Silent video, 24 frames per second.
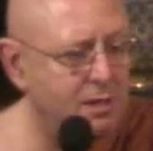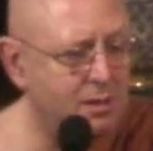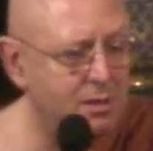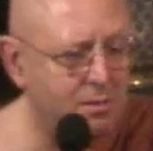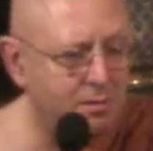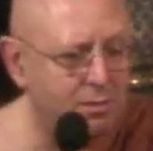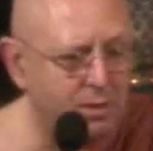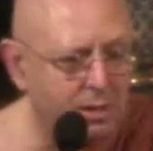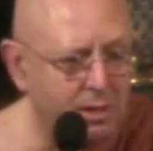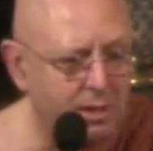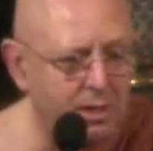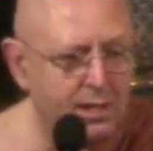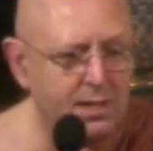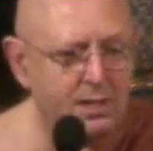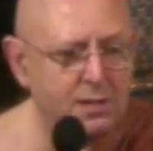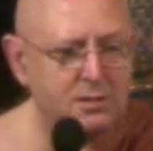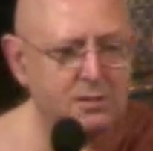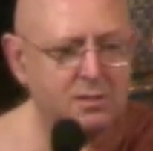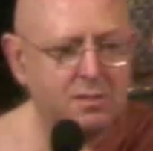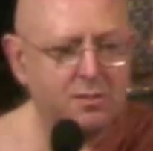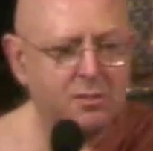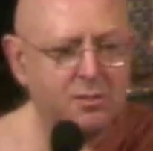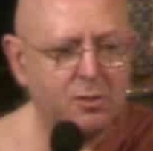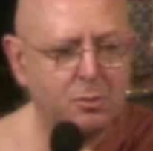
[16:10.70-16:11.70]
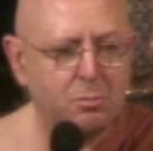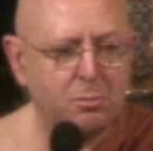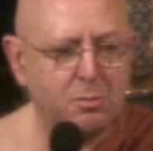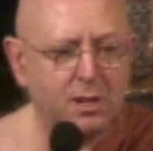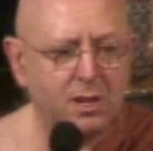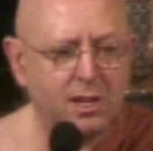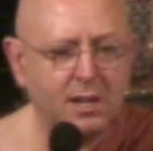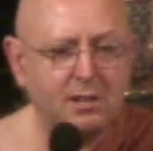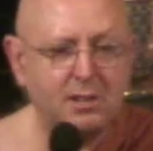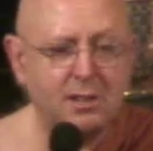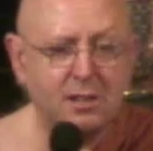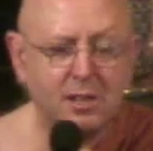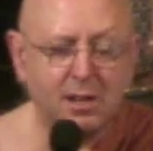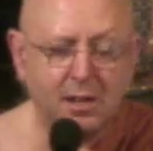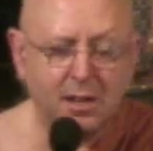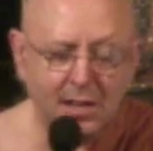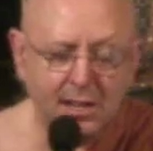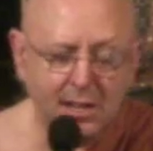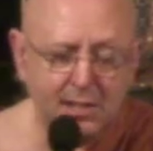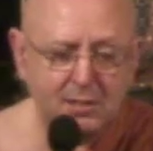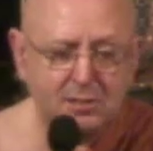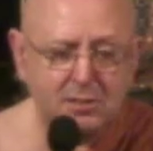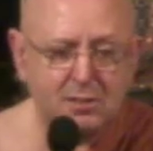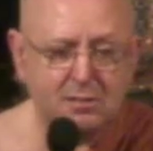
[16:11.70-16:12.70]
of the nature of the mind, the
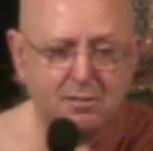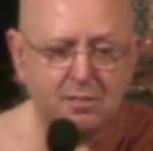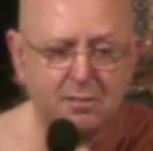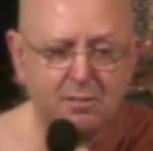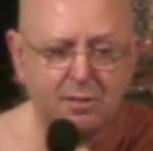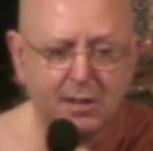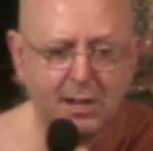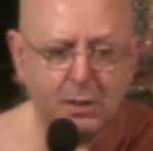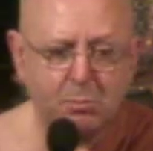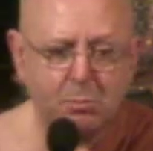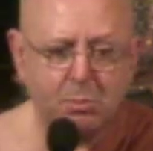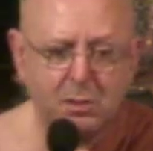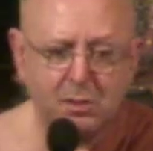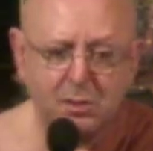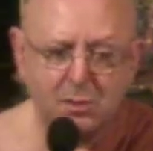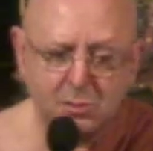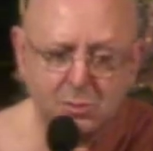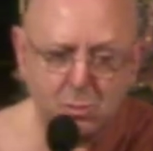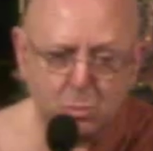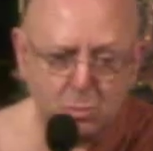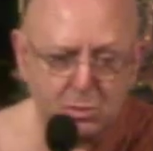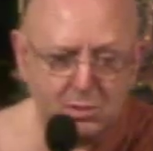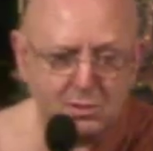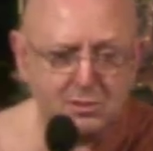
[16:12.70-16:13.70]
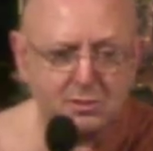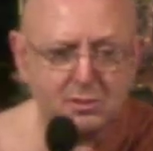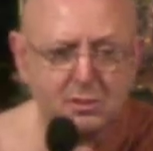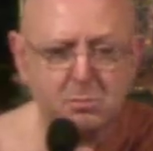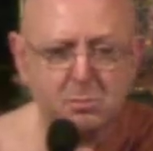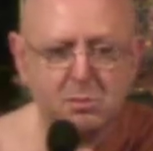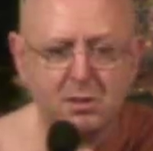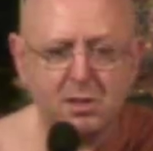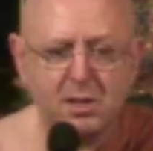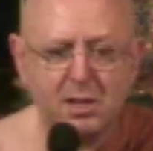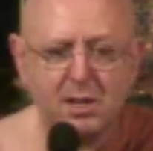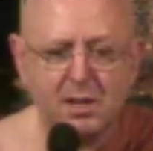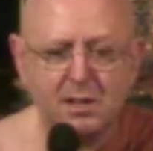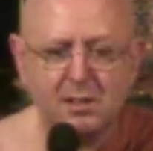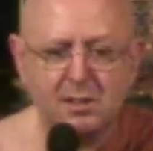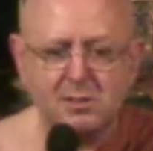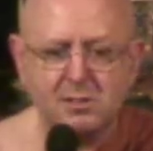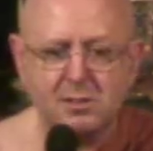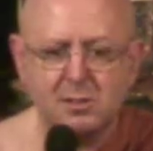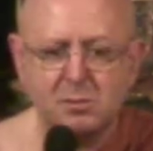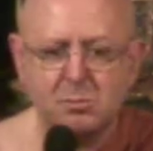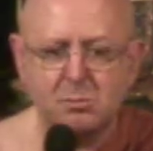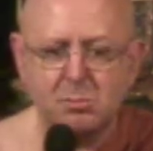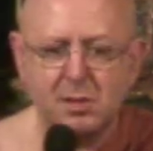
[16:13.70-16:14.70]
nature of happiness, wisdom, kindness,
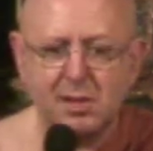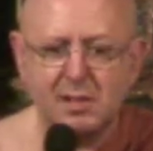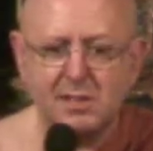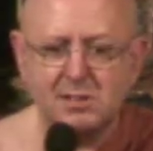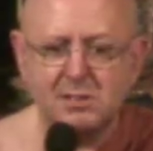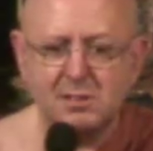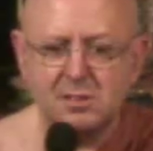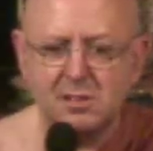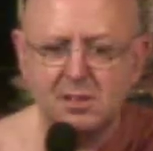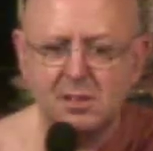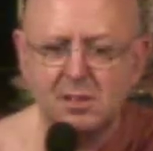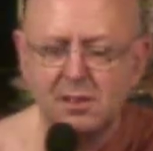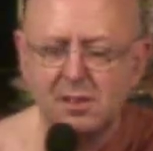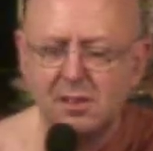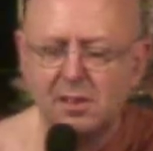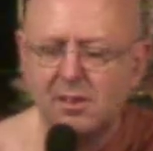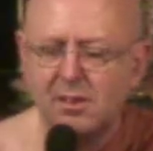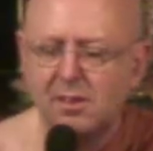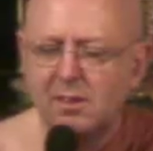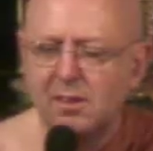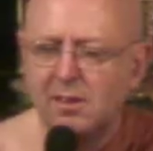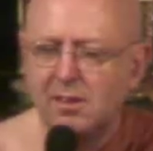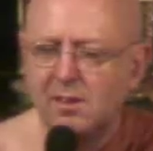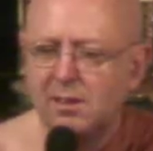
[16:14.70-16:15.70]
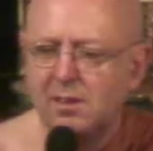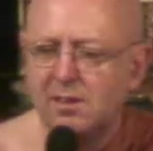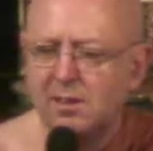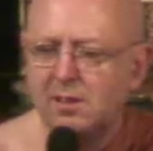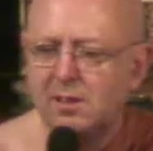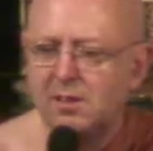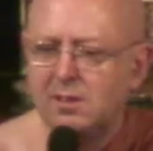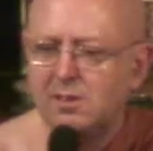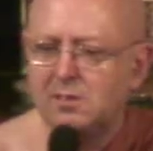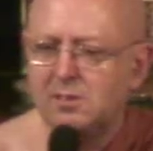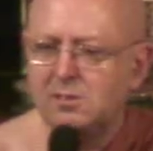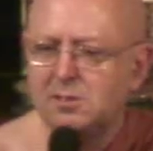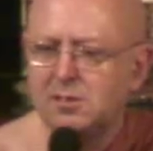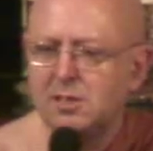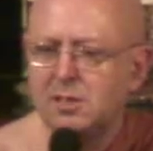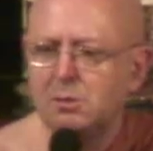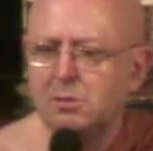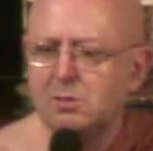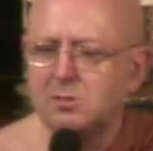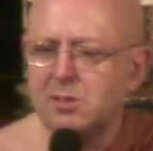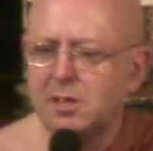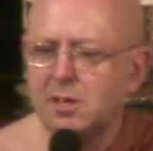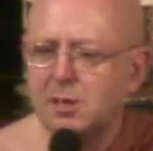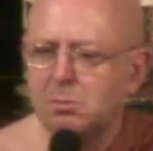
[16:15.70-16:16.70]
compassion, she
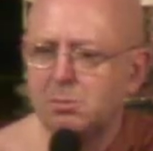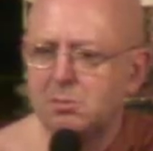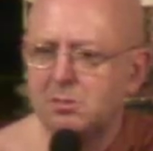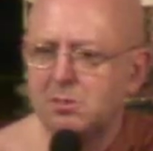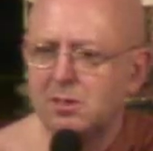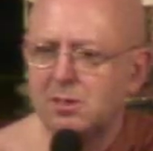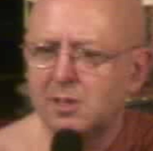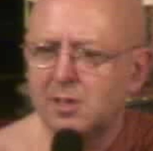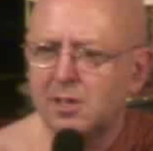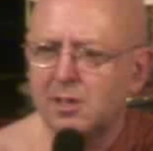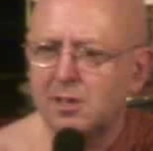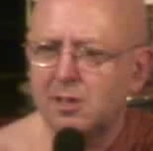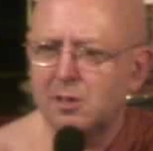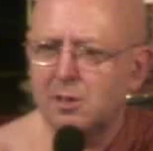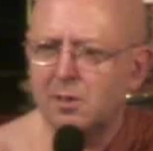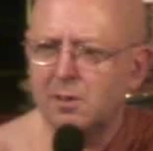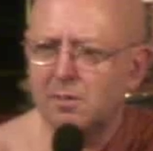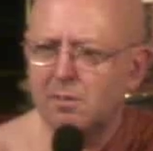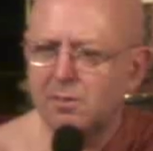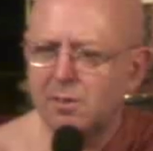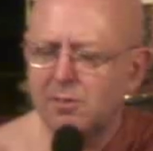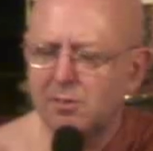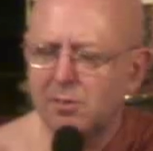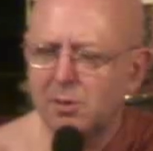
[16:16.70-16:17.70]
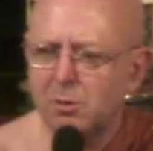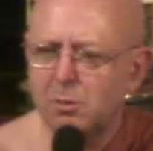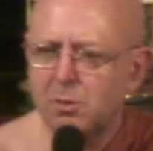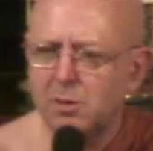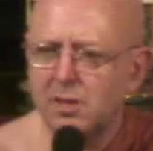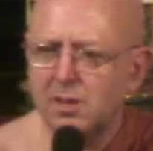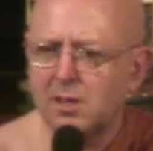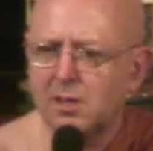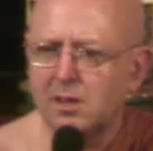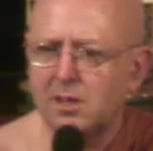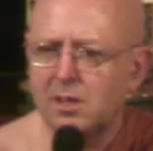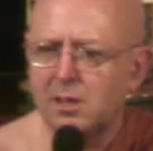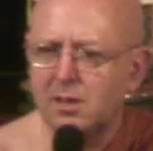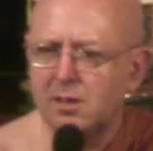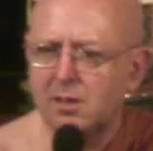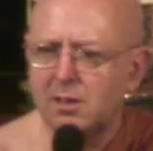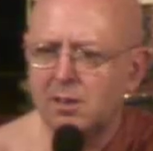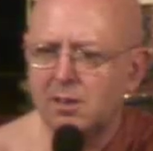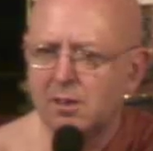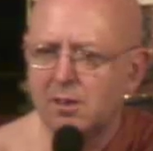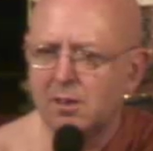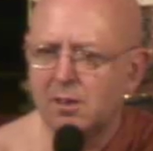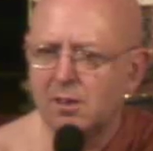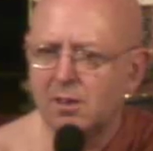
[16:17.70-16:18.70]
was able to let go very quickly
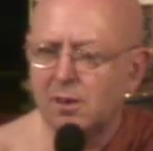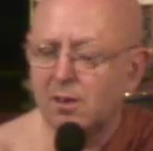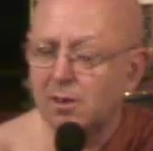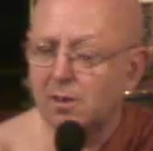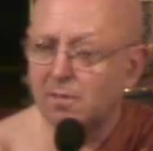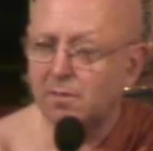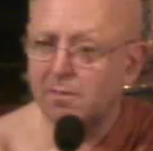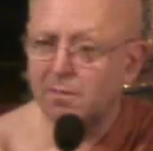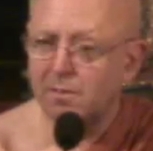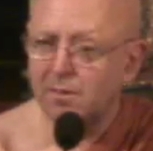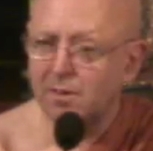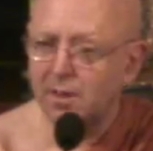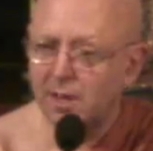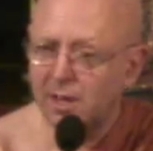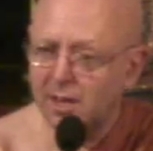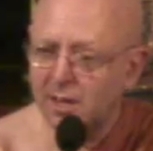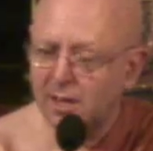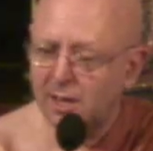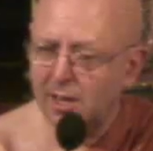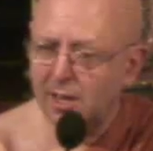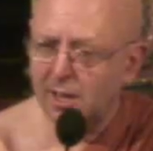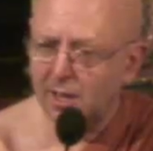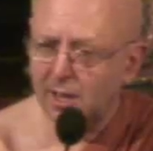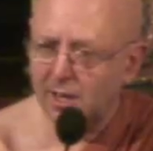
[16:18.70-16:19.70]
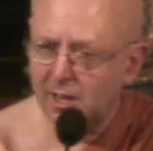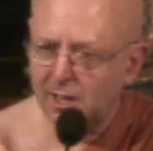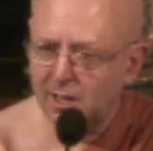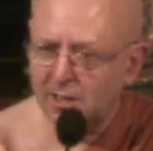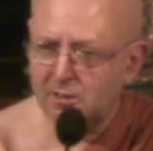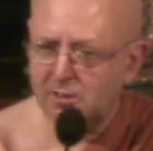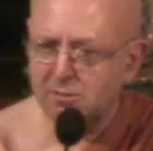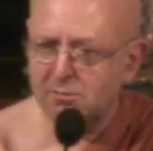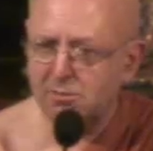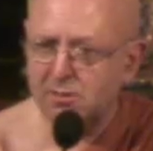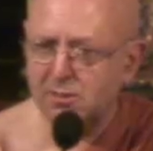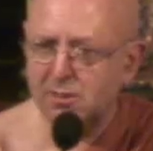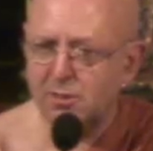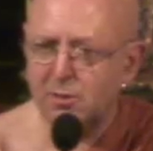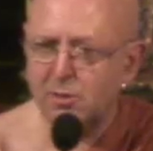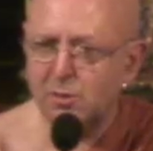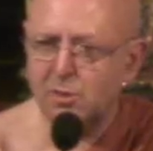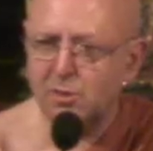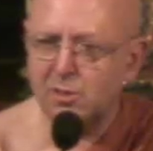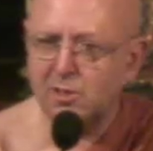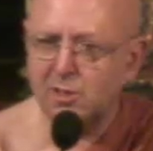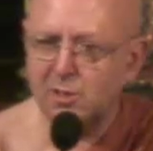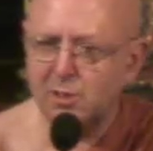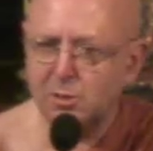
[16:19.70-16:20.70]
of any hatred
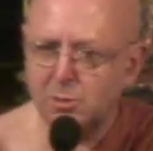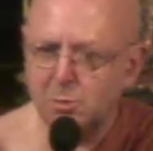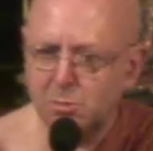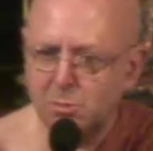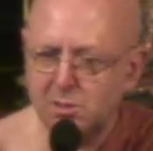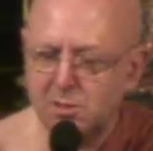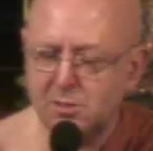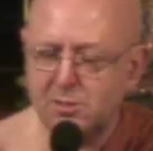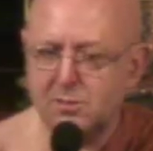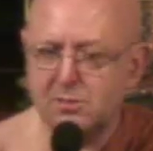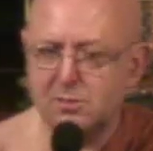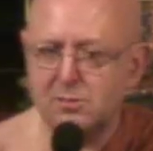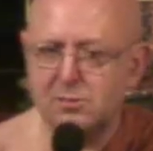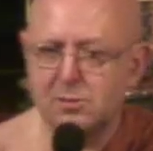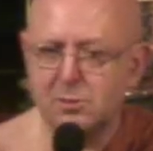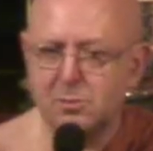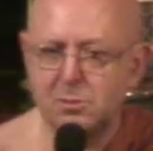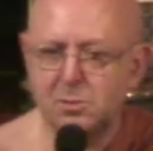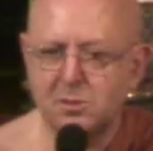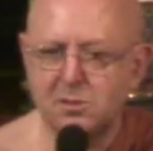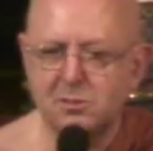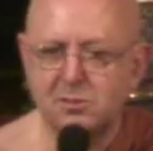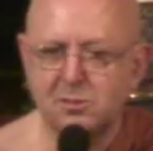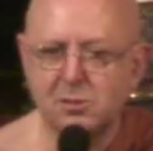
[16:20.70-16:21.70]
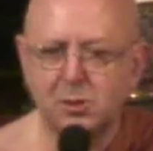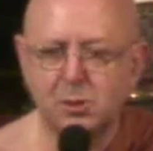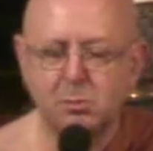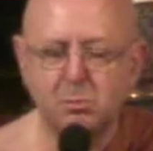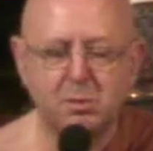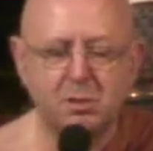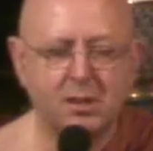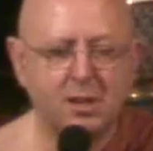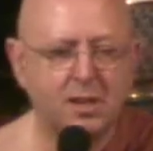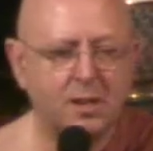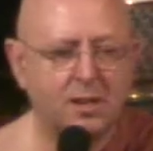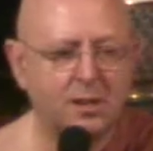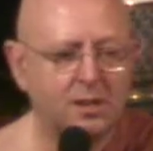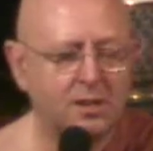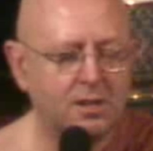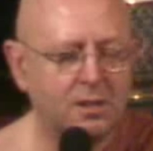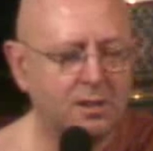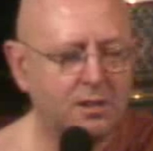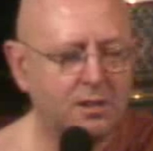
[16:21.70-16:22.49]
or ill will towards her partner.